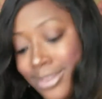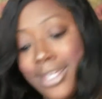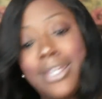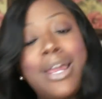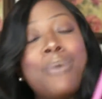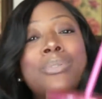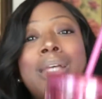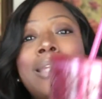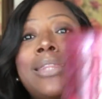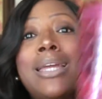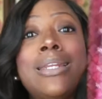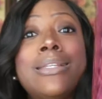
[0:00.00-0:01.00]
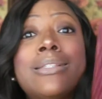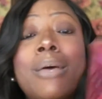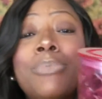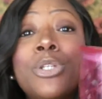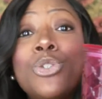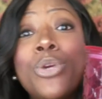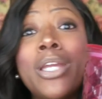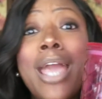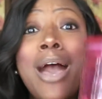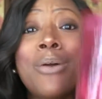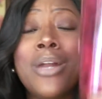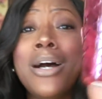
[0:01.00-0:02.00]
Then I was like, they need something to
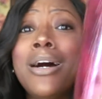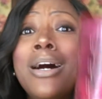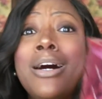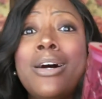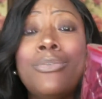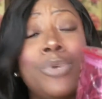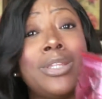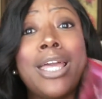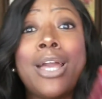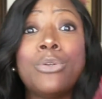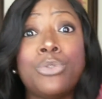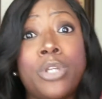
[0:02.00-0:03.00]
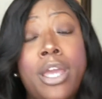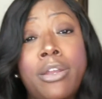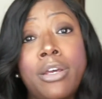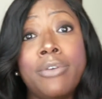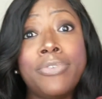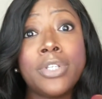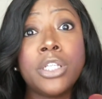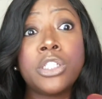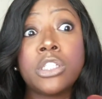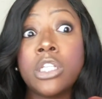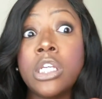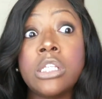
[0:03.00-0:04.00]
drink out of. What they gonna drink out of,
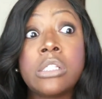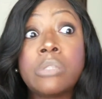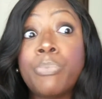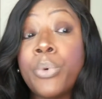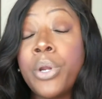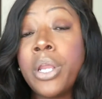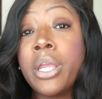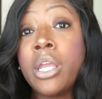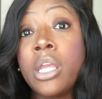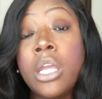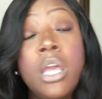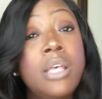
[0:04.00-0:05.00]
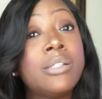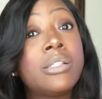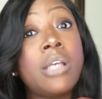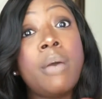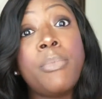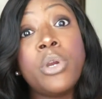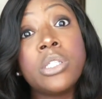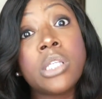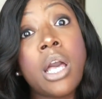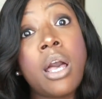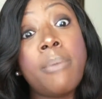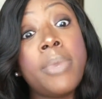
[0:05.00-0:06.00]
Felicia? It's spring, summer is
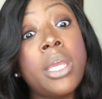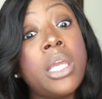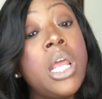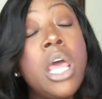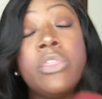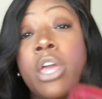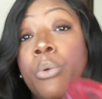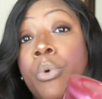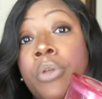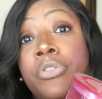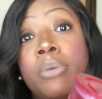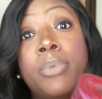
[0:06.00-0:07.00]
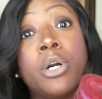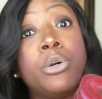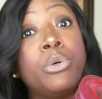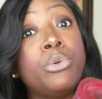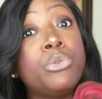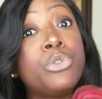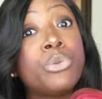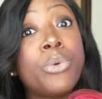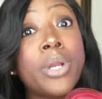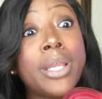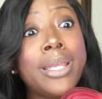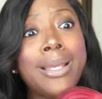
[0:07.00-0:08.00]
coming. They want them a cool
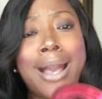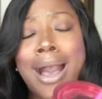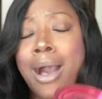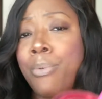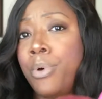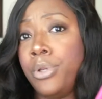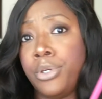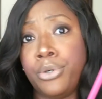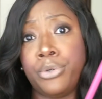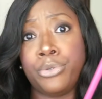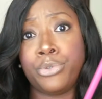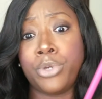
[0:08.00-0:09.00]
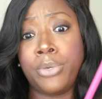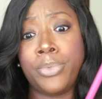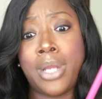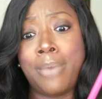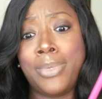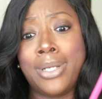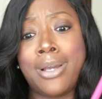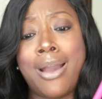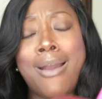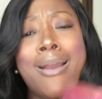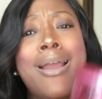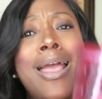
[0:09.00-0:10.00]
drink. I want a cool drink when I'm in the
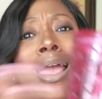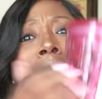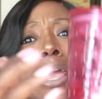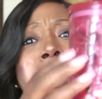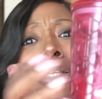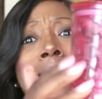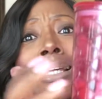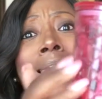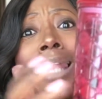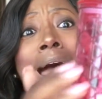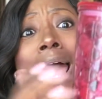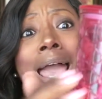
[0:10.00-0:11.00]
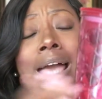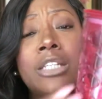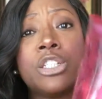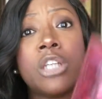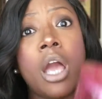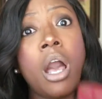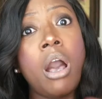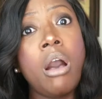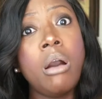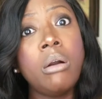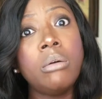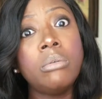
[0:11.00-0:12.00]
car. It's glass,
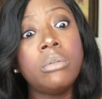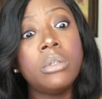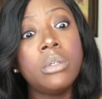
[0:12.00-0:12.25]
y'all.